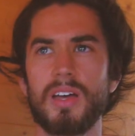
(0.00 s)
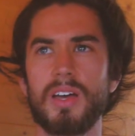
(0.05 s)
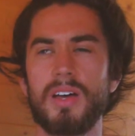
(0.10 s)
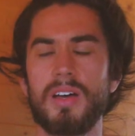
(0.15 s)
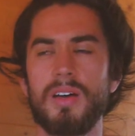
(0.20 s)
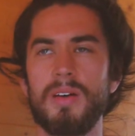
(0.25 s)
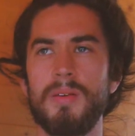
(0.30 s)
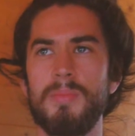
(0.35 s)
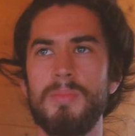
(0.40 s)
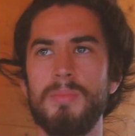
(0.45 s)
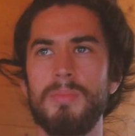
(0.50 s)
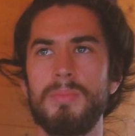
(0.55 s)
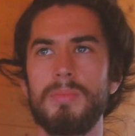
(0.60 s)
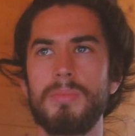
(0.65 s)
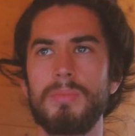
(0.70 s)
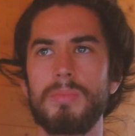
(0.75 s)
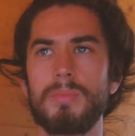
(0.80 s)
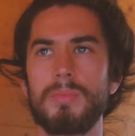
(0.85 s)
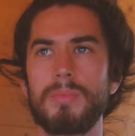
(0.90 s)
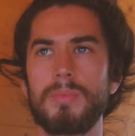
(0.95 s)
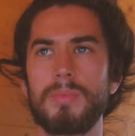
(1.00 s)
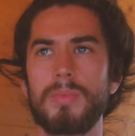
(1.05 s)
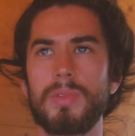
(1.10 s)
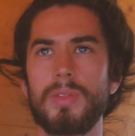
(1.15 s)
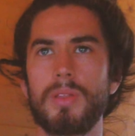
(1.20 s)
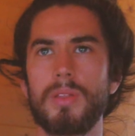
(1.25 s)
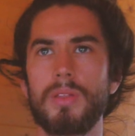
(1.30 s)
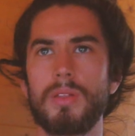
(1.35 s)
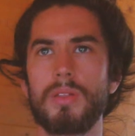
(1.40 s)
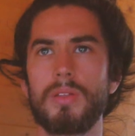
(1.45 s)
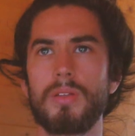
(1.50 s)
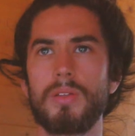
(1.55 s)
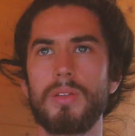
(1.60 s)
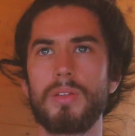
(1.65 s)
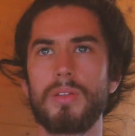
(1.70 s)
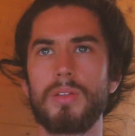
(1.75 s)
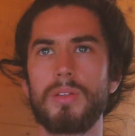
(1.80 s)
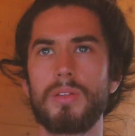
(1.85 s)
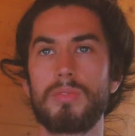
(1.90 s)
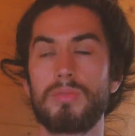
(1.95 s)
um,
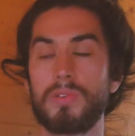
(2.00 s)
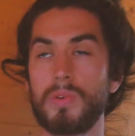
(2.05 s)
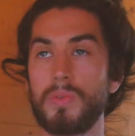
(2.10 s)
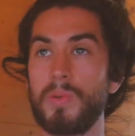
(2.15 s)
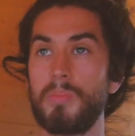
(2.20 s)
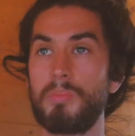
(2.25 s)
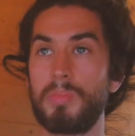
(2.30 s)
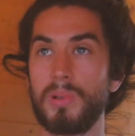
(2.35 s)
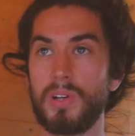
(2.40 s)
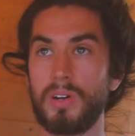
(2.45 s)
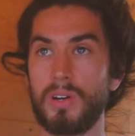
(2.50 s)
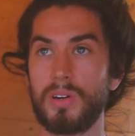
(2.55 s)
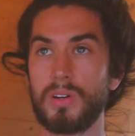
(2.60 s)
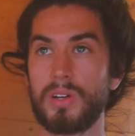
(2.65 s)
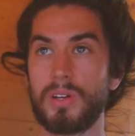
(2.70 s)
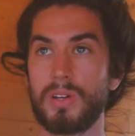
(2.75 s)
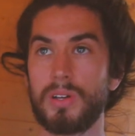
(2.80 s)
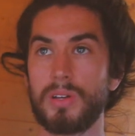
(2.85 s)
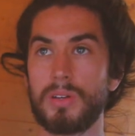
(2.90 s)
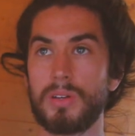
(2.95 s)
through the blog.